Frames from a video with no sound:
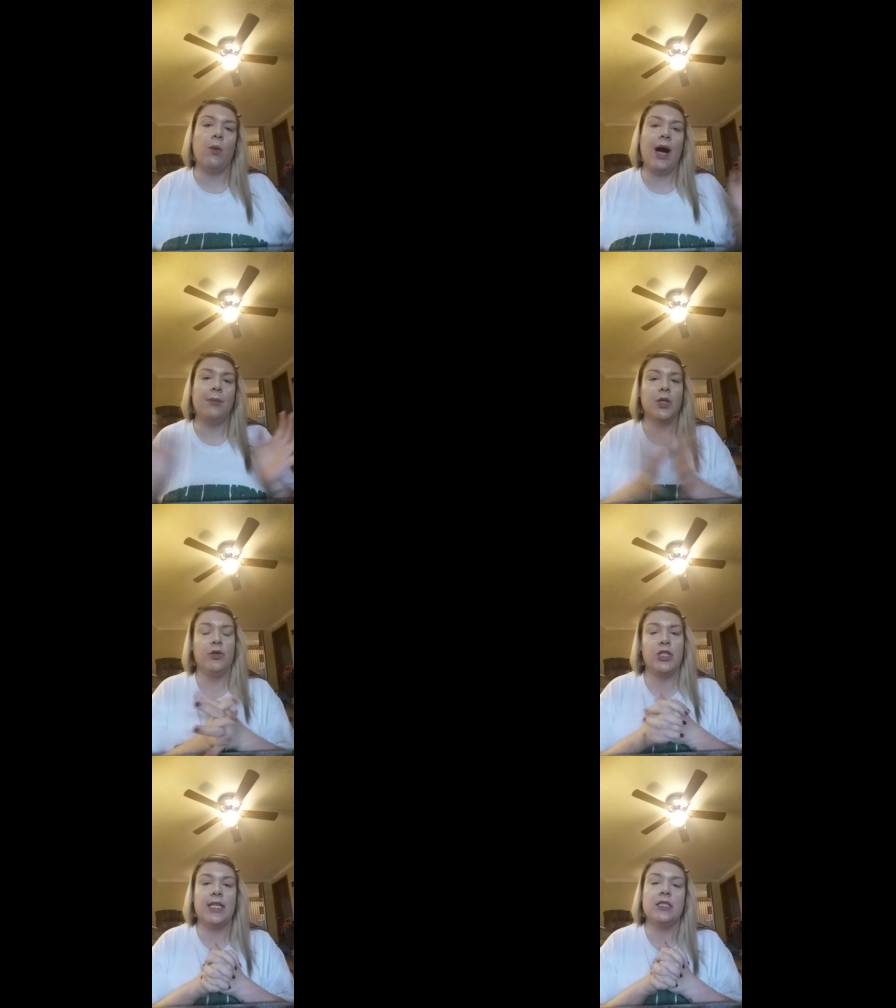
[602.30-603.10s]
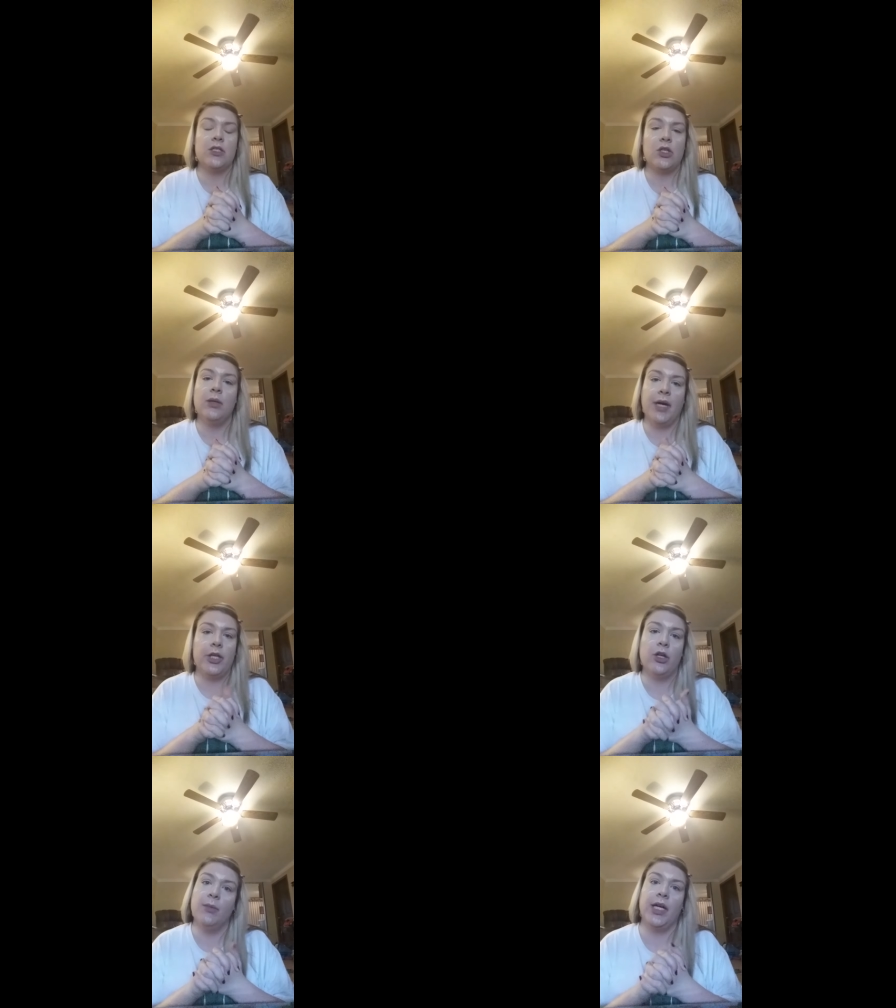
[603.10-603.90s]
white blue jeans, it's going to
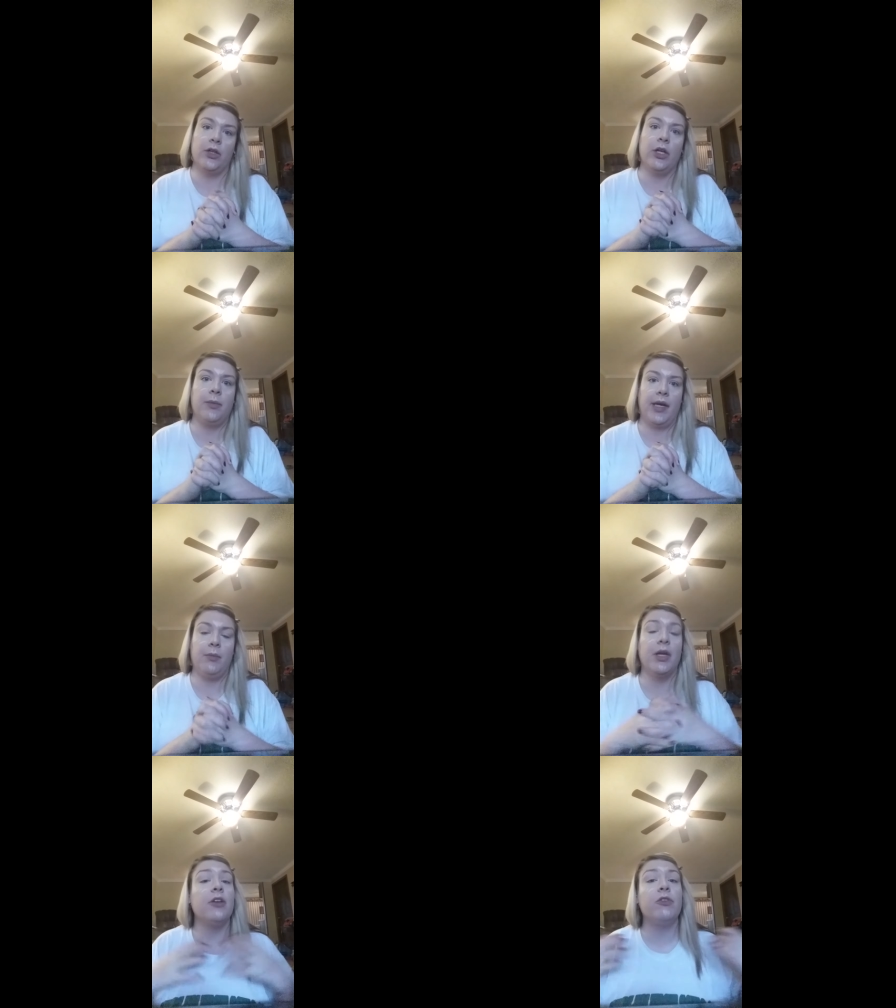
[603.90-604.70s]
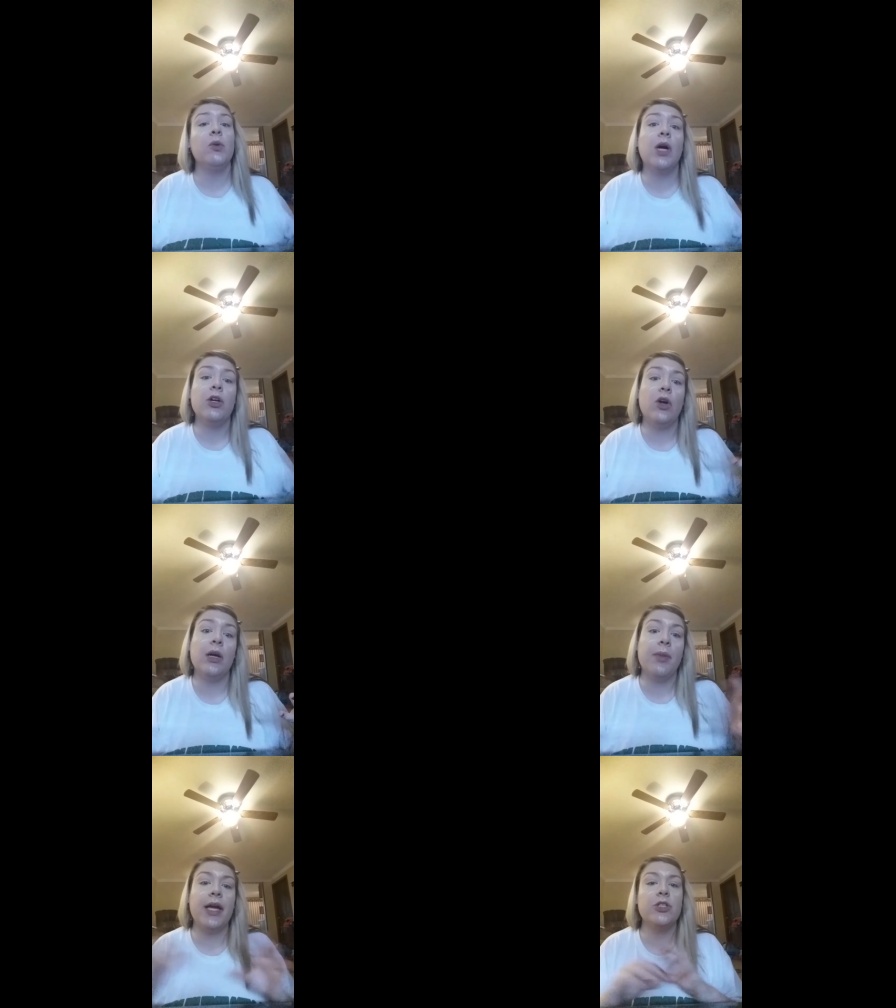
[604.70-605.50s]
make your butt look big. But if you wear
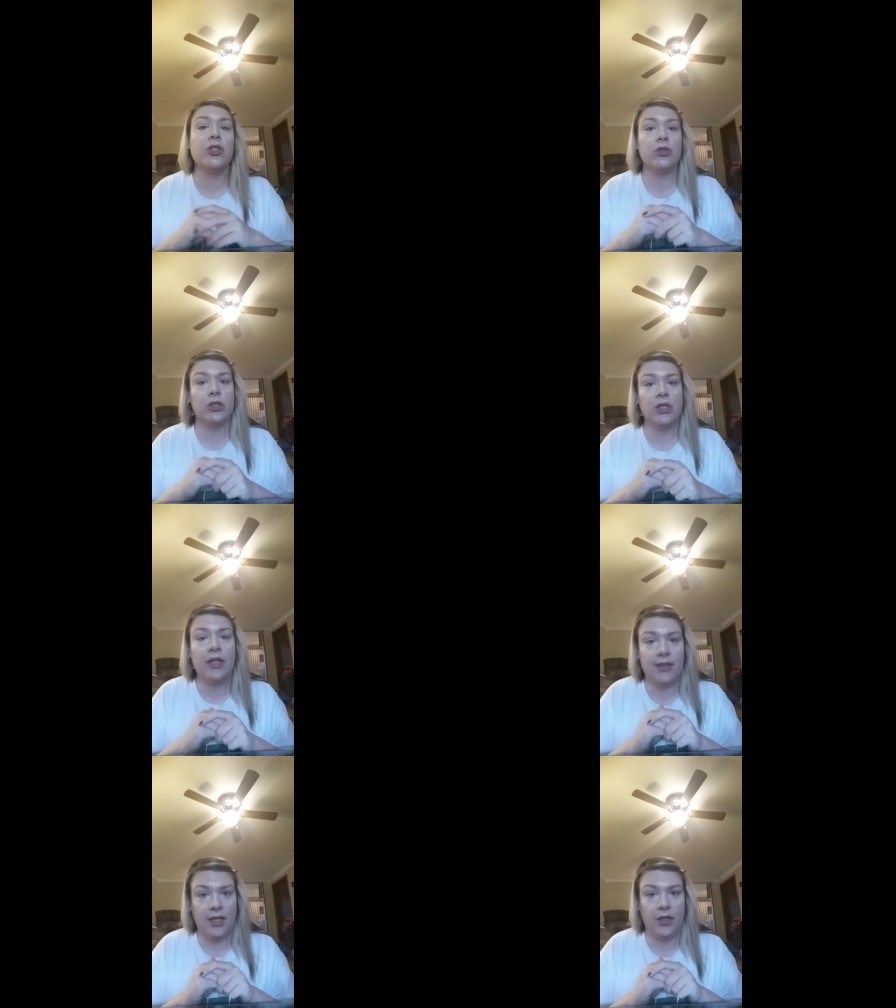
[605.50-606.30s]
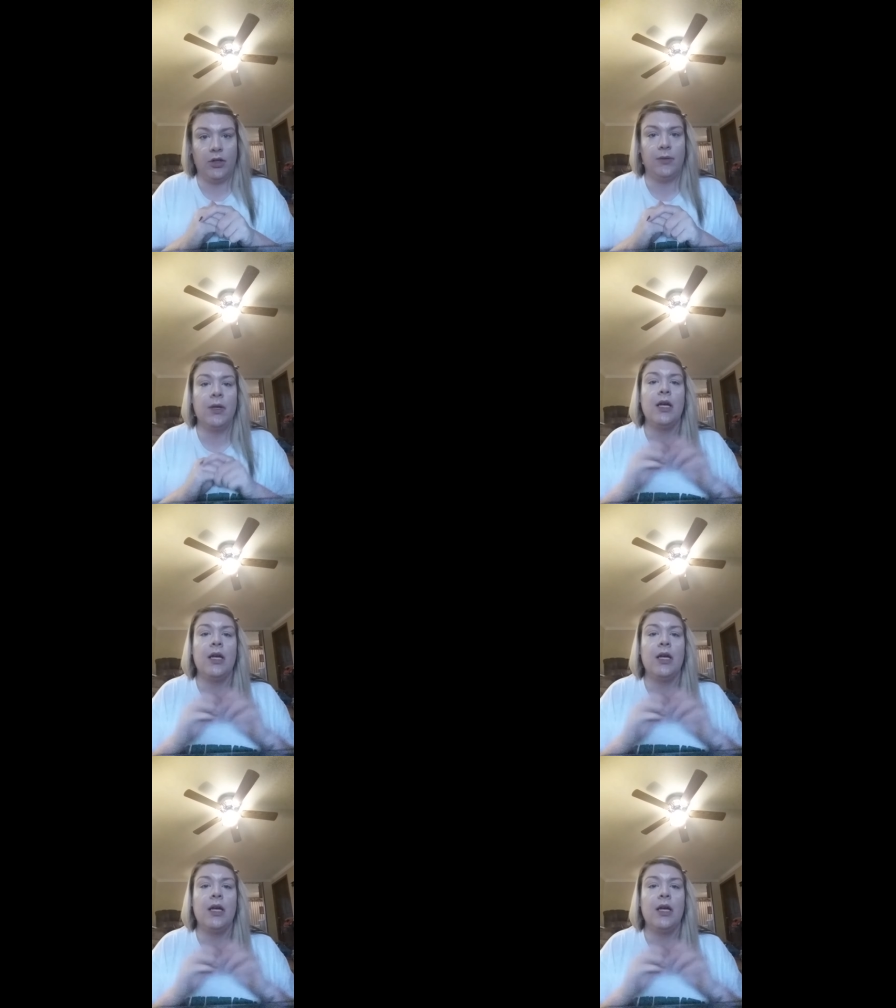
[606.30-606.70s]
dark pants, you're going to look thinner.